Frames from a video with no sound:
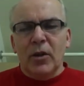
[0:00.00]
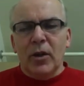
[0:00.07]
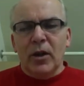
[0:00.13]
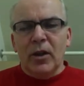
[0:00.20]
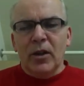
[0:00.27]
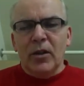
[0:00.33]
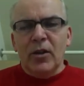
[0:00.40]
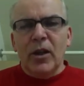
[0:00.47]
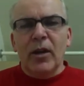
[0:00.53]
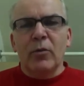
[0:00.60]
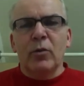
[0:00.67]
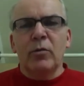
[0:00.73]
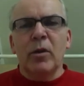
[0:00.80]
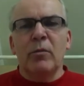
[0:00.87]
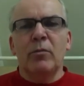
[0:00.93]
that would be
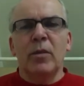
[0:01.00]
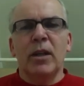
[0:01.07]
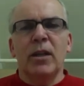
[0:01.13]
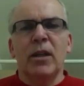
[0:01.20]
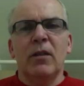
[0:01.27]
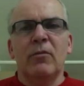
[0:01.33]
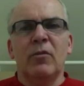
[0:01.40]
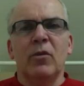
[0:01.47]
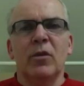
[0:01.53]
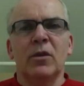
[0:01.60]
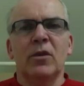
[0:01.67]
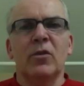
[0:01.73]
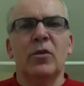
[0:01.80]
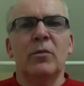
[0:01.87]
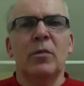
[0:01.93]
meaningful to the
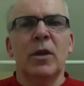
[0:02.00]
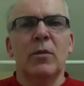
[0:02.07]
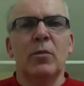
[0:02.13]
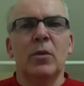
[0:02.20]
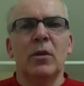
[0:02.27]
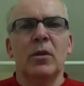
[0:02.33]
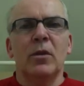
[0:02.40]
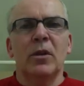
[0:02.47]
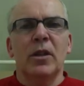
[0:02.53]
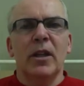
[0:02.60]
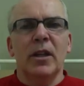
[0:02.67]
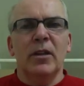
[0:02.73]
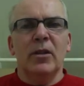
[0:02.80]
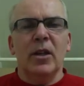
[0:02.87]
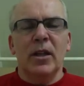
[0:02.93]
people in
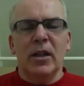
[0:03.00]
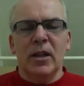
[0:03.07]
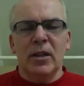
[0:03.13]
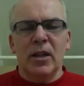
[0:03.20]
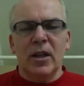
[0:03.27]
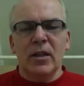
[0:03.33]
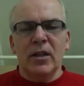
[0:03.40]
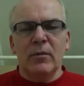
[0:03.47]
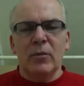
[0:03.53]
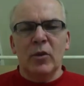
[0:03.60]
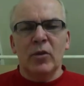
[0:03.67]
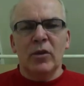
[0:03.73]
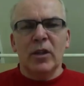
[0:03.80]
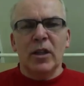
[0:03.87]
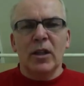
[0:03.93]
that community
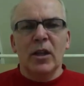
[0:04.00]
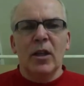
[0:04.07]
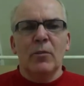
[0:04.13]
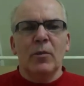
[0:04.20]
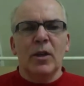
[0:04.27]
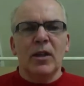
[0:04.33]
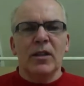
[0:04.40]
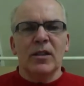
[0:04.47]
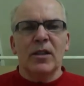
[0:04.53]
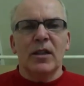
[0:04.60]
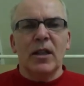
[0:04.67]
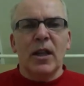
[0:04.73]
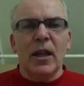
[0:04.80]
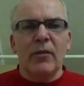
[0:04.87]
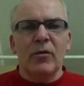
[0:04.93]
because they have a
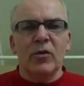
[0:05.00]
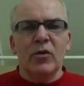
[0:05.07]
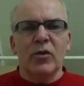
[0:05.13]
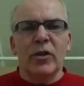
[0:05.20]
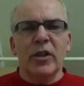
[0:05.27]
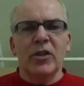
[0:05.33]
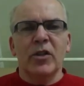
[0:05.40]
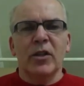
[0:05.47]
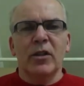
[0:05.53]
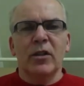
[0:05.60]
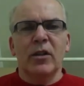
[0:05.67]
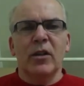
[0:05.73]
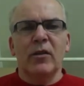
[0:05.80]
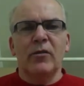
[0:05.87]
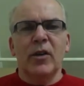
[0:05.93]
tradition of
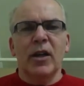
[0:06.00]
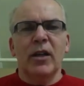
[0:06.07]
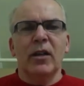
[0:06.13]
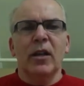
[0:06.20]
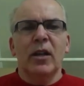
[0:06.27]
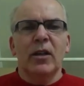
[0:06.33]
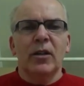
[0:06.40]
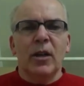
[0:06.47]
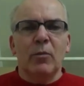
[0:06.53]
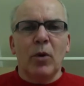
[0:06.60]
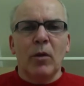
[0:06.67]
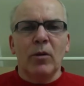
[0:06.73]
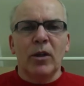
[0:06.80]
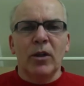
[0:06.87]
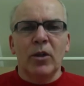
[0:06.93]
that. They probably
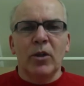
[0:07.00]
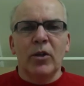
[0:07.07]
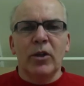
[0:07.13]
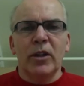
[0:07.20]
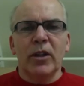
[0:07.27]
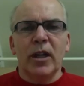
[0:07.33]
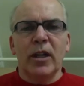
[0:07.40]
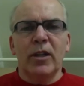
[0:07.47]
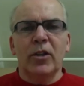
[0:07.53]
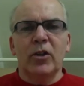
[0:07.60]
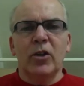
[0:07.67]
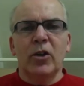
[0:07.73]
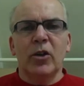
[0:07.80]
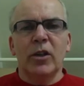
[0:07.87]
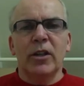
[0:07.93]
learn it at an early
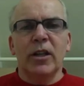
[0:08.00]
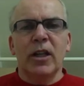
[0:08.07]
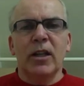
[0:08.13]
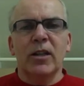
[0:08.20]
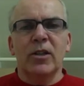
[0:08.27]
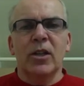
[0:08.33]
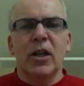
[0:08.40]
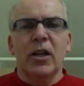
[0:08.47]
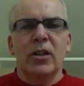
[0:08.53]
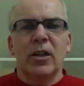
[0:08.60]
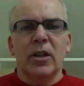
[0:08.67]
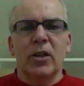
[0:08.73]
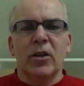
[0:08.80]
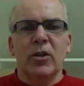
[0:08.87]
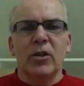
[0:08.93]
age. They
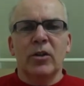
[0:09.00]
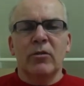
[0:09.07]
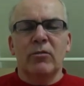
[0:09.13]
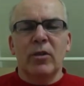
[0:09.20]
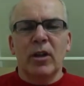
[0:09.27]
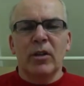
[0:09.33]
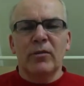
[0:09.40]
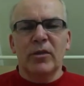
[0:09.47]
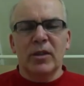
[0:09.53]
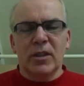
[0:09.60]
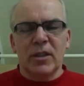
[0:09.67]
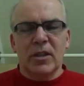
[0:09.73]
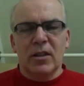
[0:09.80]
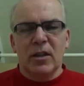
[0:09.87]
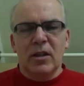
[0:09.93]
learn the relevance
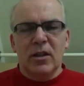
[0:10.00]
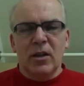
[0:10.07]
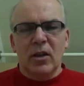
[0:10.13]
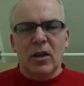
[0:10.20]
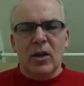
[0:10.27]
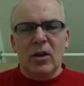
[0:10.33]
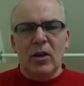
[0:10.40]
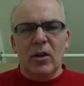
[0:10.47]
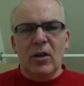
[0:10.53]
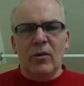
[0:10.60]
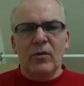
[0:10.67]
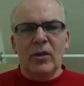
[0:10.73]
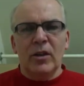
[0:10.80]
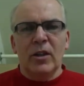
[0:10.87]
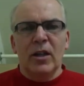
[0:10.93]
of it,
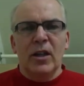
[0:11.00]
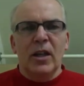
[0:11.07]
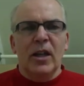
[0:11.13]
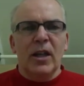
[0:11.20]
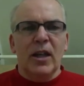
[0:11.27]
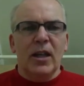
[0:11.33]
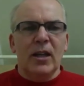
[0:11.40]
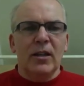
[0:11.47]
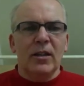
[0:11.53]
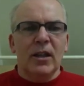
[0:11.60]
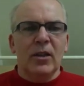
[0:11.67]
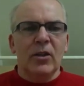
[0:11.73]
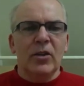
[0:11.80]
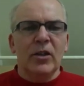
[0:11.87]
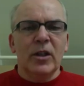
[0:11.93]
and they learn to
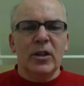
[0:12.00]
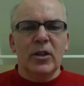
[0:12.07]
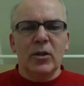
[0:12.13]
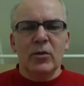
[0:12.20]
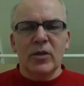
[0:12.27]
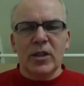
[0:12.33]
use it.